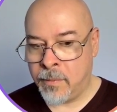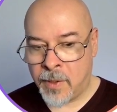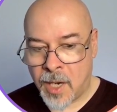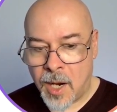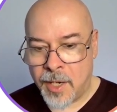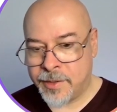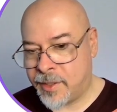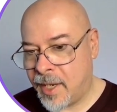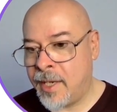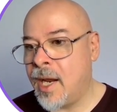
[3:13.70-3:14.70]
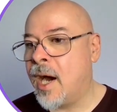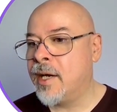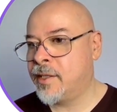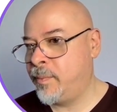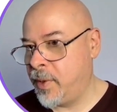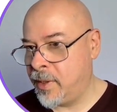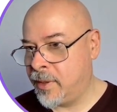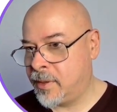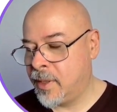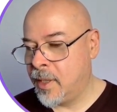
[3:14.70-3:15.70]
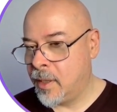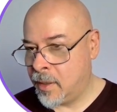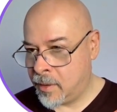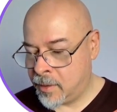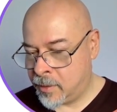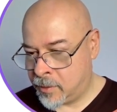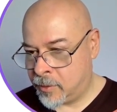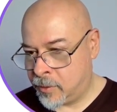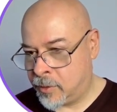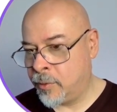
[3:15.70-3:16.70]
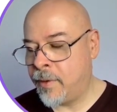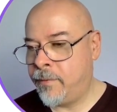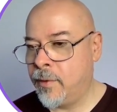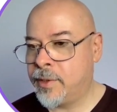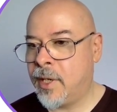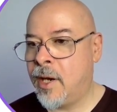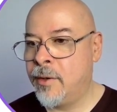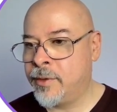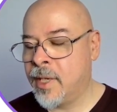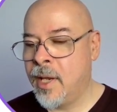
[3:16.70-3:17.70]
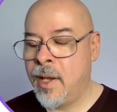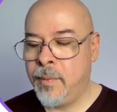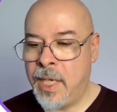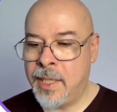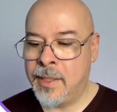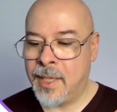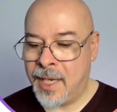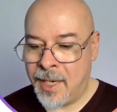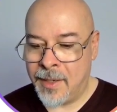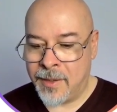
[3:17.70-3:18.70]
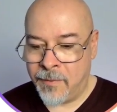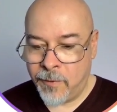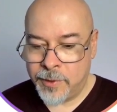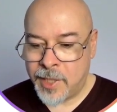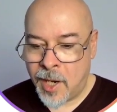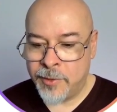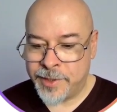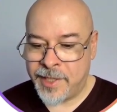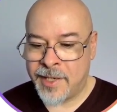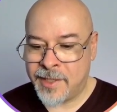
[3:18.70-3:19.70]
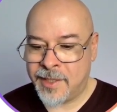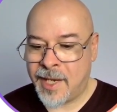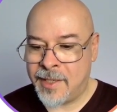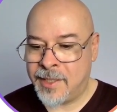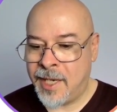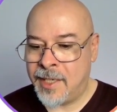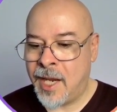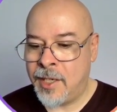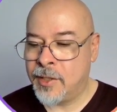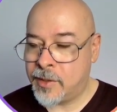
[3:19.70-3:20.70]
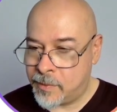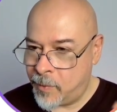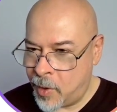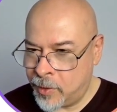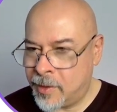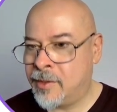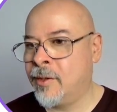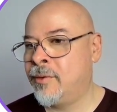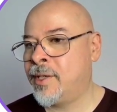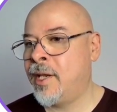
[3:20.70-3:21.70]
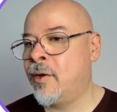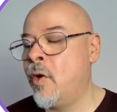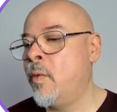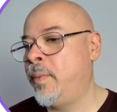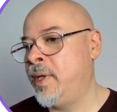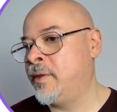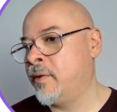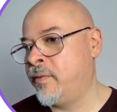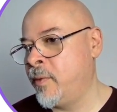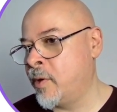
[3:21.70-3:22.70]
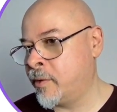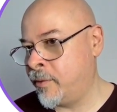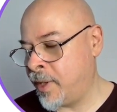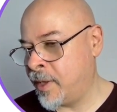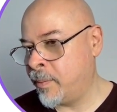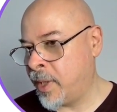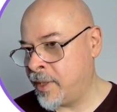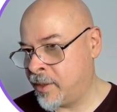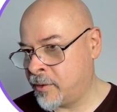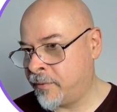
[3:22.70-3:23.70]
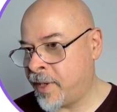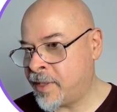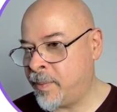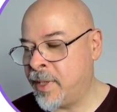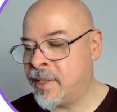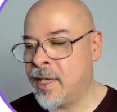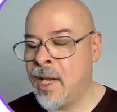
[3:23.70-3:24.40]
cast any aspect to the first house, meaning the first house doesn't contain any small, so to say, copies of Mercury in the places of aspects,